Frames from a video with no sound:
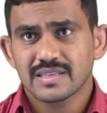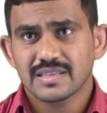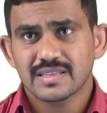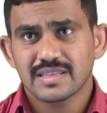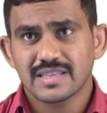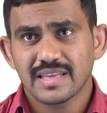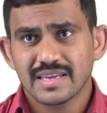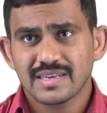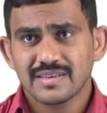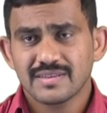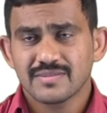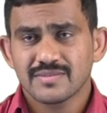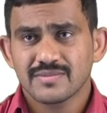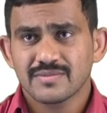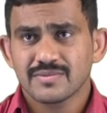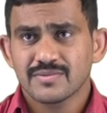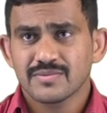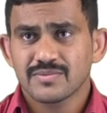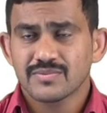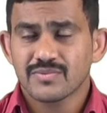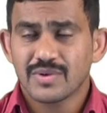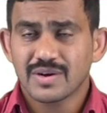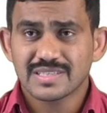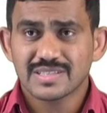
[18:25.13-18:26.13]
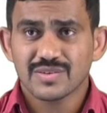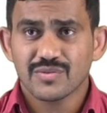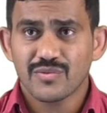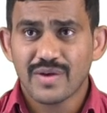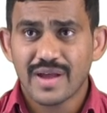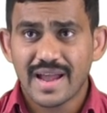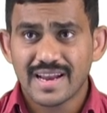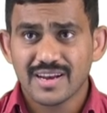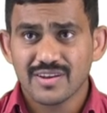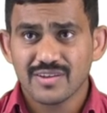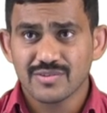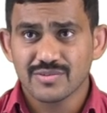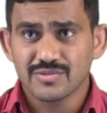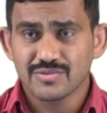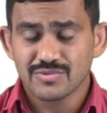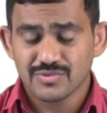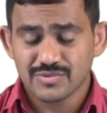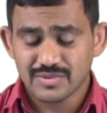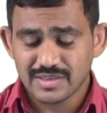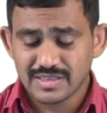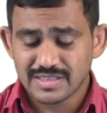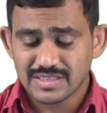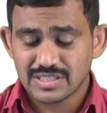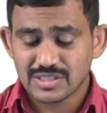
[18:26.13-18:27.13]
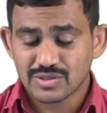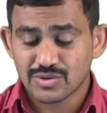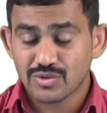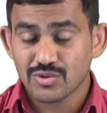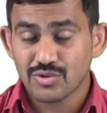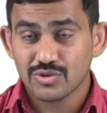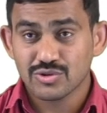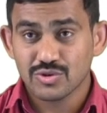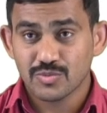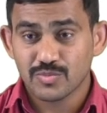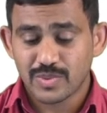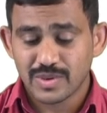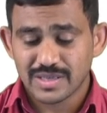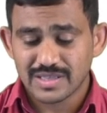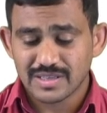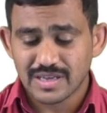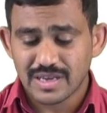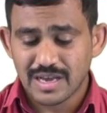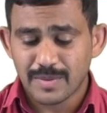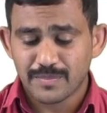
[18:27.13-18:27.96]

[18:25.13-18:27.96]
then what is the value in this closed path?